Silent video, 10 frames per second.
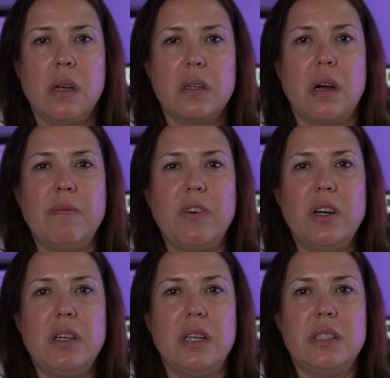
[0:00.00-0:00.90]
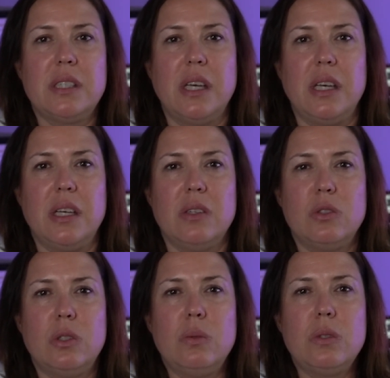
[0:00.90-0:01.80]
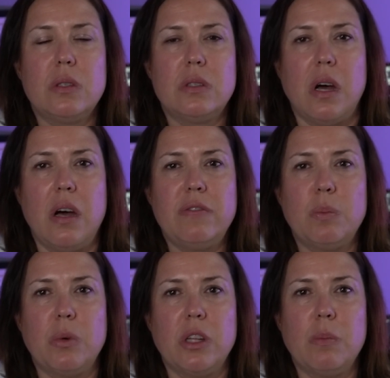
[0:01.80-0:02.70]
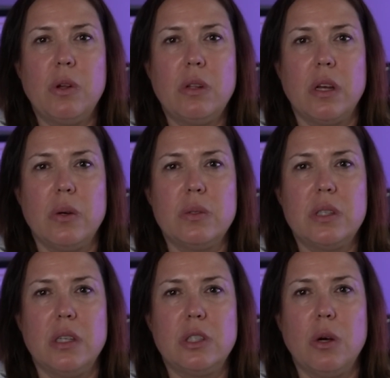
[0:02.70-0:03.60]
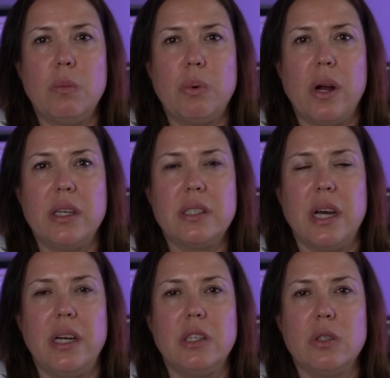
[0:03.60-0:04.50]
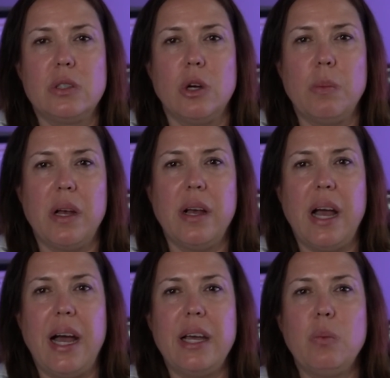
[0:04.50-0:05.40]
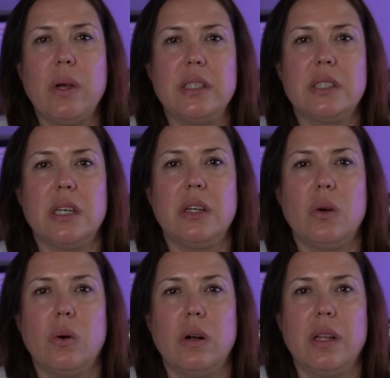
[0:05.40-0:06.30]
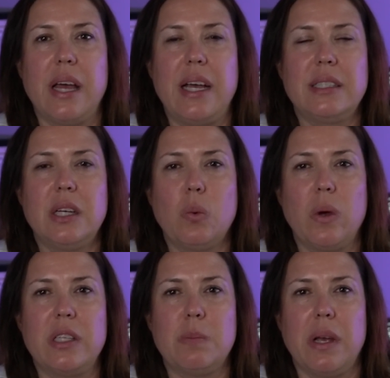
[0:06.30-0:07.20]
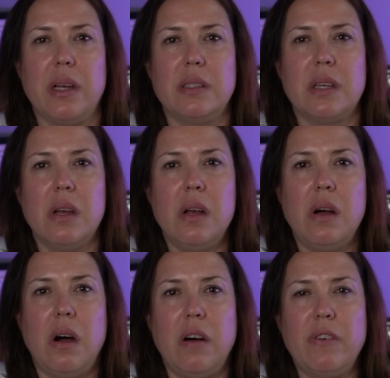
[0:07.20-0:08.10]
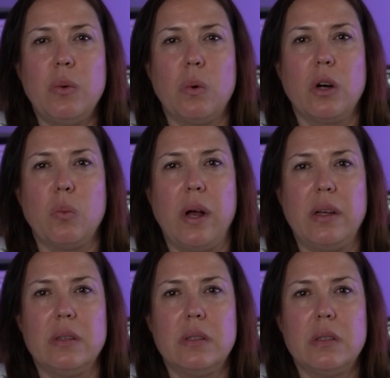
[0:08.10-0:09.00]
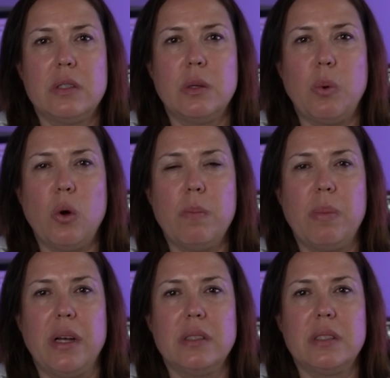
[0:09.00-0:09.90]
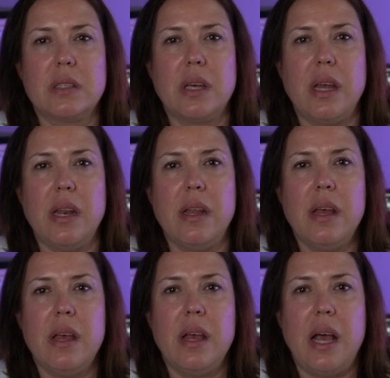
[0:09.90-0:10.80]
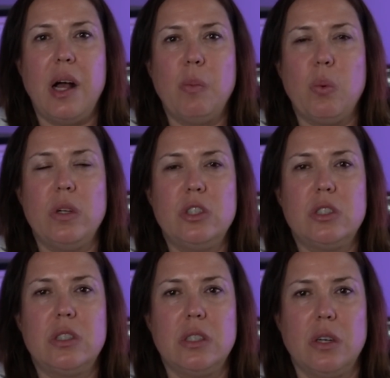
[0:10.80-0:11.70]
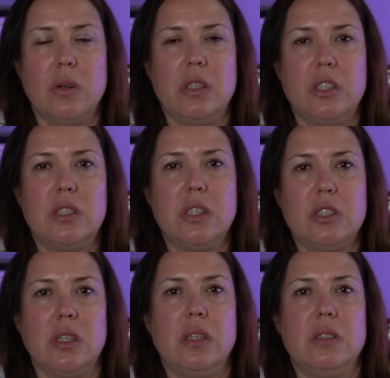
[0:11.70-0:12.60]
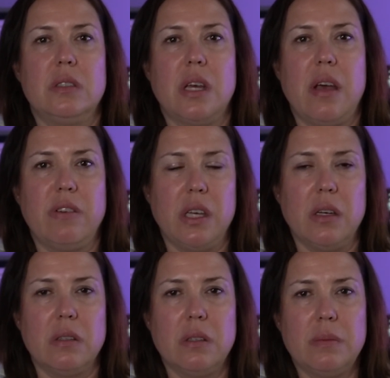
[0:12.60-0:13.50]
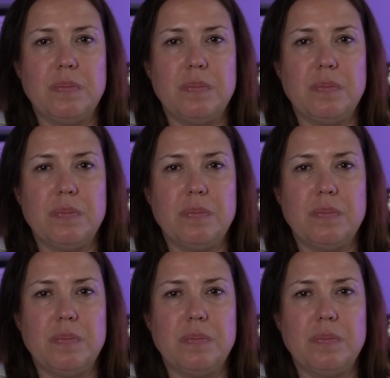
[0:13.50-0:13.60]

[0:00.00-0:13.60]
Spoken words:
Comfort is key. Choose soft, breathable clothes that don't press on your stoma. High-waisted or elastic waistbands often work well. Support belts can help once your incisions have healed.